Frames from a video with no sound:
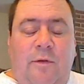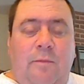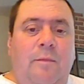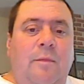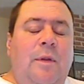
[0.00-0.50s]

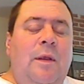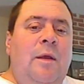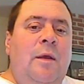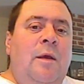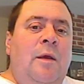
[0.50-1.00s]
and
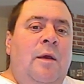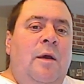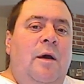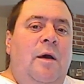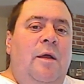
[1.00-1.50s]

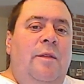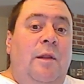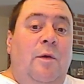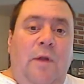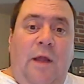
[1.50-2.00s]
uh,
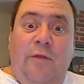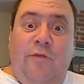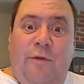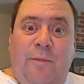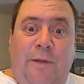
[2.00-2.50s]
the Lord
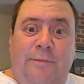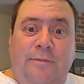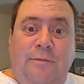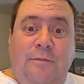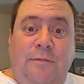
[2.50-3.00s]
answered me.
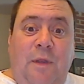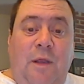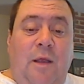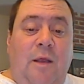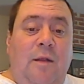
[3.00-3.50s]

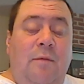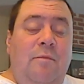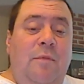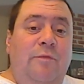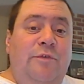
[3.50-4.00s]

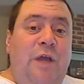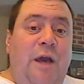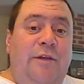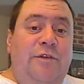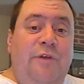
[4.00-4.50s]
And it was
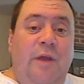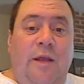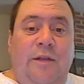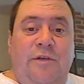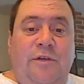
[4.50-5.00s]
kind of
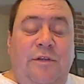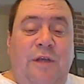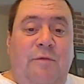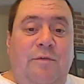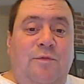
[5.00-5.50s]
strange because
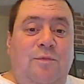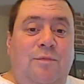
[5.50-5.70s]
I was,